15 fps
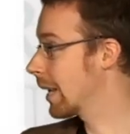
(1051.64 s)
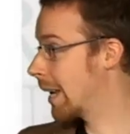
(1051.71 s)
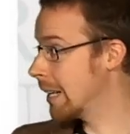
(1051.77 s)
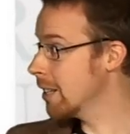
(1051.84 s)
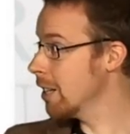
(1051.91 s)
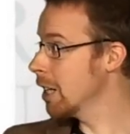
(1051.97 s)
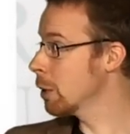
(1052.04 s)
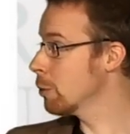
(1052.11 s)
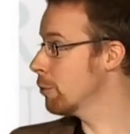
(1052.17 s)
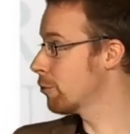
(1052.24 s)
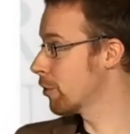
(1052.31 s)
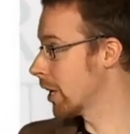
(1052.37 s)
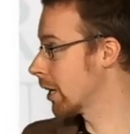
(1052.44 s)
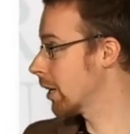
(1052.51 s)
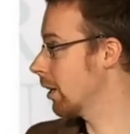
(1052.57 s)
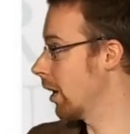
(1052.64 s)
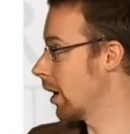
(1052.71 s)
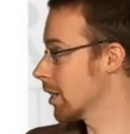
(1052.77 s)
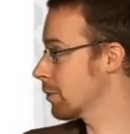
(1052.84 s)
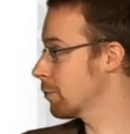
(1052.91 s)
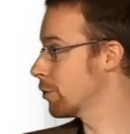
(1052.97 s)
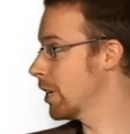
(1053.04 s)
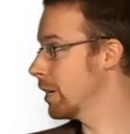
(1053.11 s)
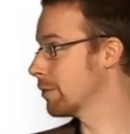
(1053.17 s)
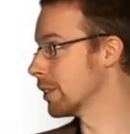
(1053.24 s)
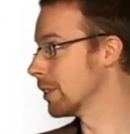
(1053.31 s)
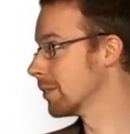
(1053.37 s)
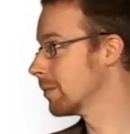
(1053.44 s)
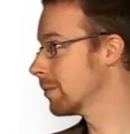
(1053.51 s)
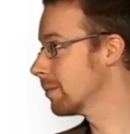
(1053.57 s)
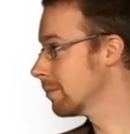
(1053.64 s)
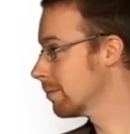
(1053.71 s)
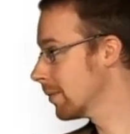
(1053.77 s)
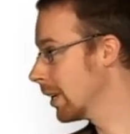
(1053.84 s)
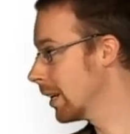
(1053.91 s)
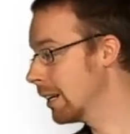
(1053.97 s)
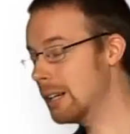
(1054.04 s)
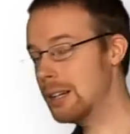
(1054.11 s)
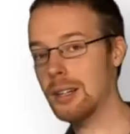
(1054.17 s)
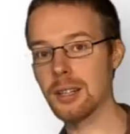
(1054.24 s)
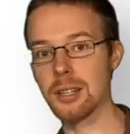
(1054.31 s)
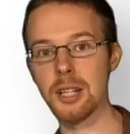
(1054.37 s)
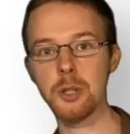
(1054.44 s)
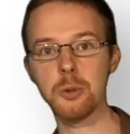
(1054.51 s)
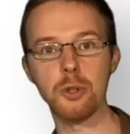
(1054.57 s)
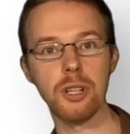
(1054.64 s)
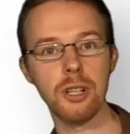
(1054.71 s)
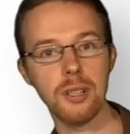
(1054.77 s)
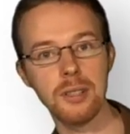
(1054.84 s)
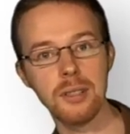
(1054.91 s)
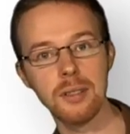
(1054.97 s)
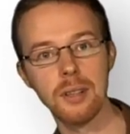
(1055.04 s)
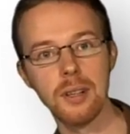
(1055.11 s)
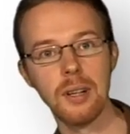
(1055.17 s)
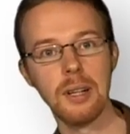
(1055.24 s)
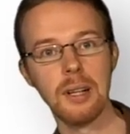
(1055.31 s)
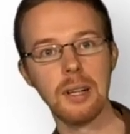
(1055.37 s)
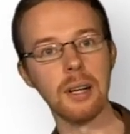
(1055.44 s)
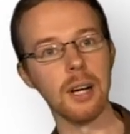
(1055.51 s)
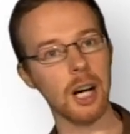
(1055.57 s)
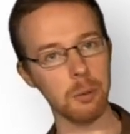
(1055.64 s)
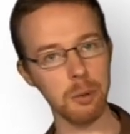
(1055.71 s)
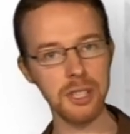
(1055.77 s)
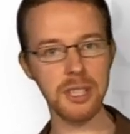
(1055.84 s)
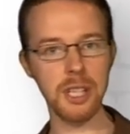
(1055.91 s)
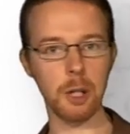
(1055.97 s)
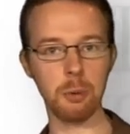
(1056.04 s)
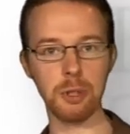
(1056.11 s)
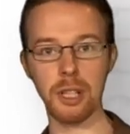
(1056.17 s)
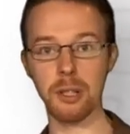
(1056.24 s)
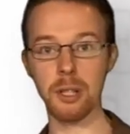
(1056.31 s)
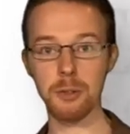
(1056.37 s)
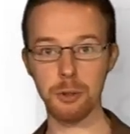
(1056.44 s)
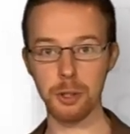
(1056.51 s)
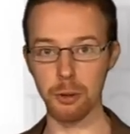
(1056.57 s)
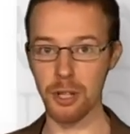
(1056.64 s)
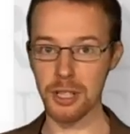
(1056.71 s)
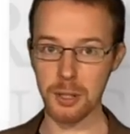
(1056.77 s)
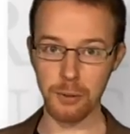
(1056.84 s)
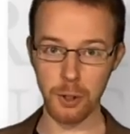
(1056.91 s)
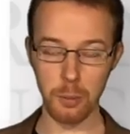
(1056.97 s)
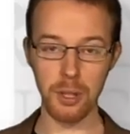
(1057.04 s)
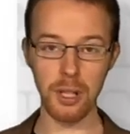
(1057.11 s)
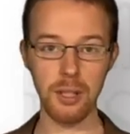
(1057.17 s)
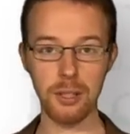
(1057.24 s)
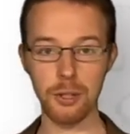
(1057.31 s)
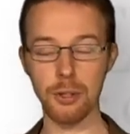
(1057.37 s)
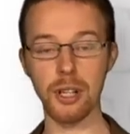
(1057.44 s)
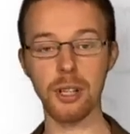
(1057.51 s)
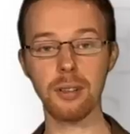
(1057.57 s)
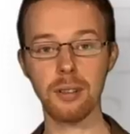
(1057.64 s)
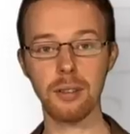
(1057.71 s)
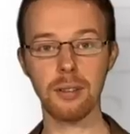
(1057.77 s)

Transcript: Can a lingua franca last forever? In other words, are we stuck with English for the rest of human history?